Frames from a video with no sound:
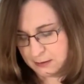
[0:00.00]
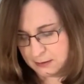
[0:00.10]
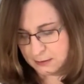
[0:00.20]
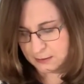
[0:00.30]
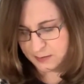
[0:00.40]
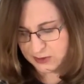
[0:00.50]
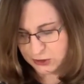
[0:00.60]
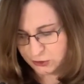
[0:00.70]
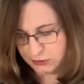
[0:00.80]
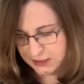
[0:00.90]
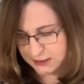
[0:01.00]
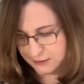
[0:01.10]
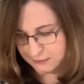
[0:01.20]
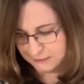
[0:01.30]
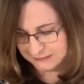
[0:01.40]
A little bit tricky,
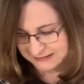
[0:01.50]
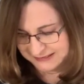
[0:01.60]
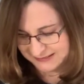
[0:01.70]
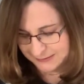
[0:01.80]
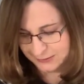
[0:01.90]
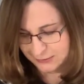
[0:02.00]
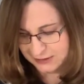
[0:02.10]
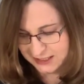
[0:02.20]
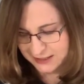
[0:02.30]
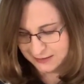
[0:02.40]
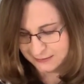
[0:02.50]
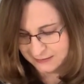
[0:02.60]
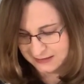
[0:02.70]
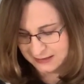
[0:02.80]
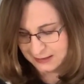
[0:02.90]
right?
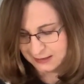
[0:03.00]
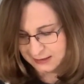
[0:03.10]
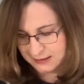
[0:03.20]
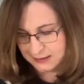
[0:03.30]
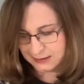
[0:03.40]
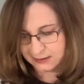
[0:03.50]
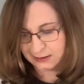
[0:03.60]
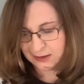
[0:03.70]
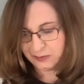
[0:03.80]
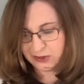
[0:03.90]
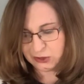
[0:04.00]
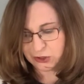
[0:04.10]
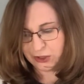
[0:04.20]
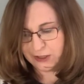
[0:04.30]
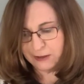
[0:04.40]
A little bit
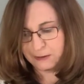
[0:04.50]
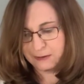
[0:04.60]
tricky,